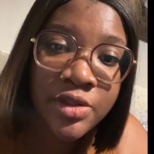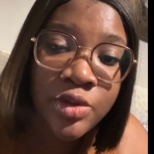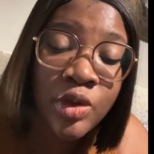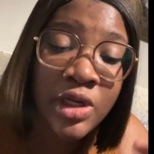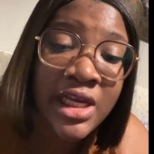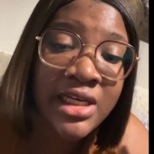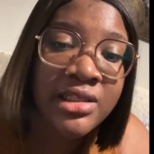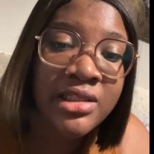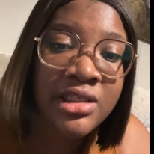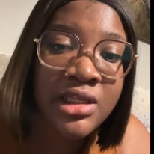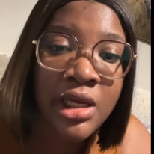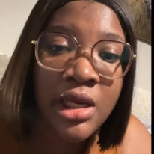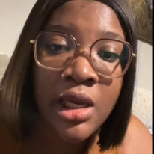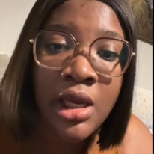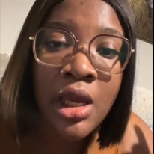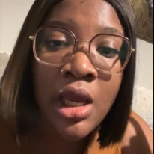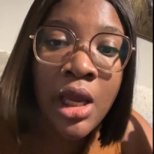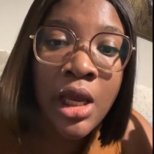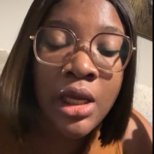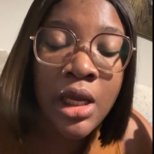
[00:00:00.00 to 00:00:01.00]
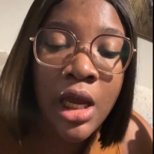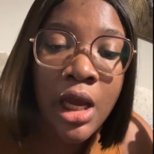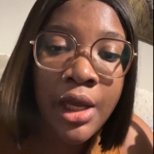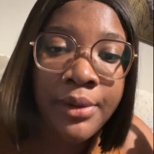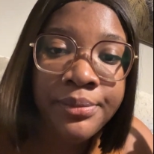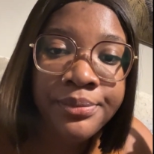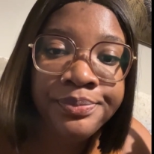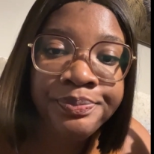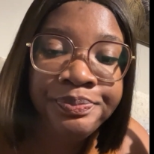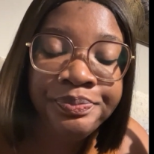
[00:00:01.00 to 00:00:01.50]
So let's say I
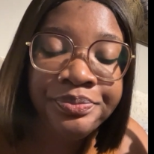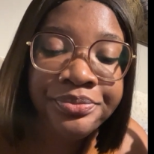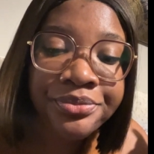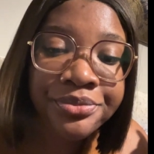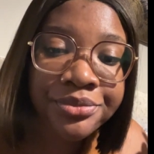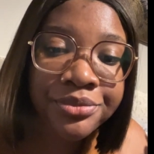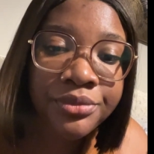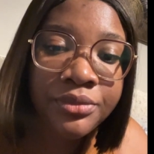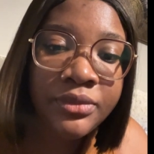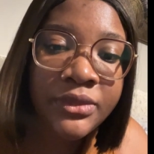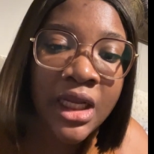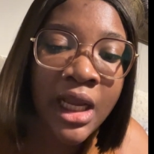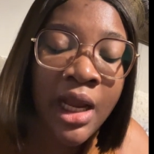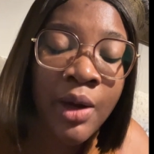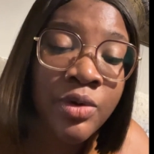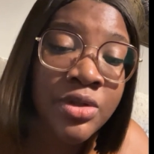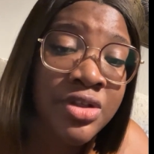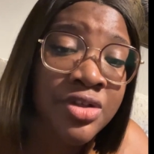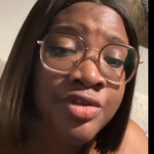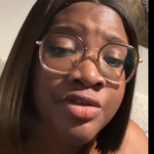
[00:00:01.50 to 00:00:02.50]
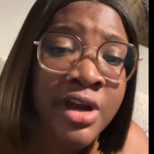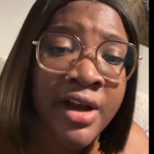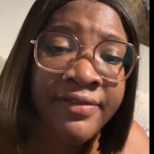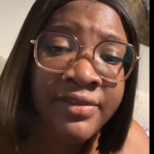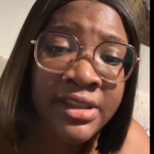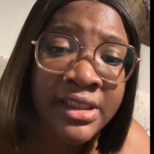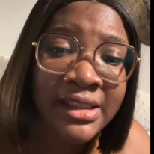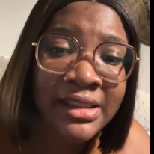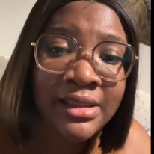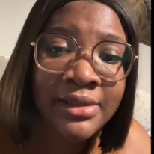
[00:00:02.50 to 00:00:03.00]
want to
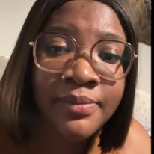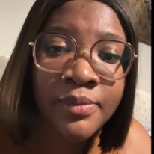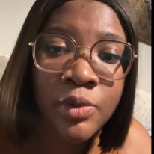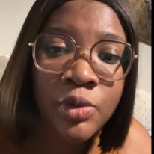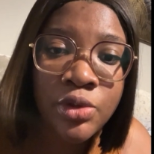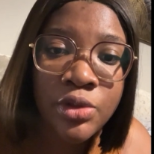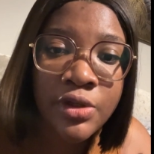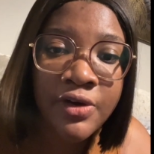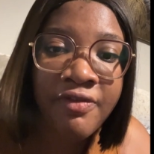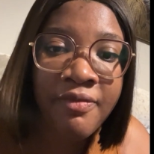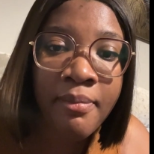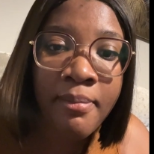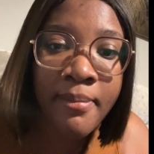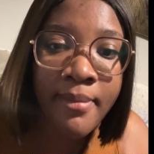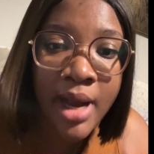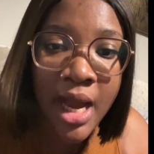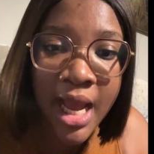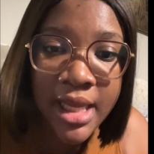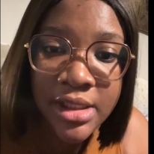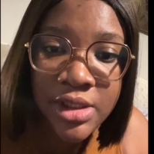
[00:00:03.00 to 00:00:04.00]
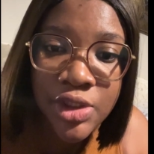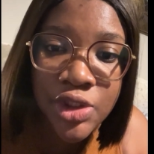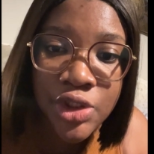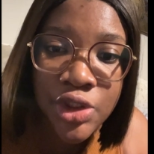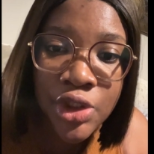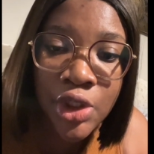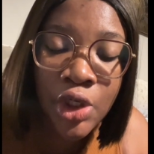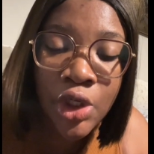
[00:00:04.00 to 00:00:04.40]
travel in the month of March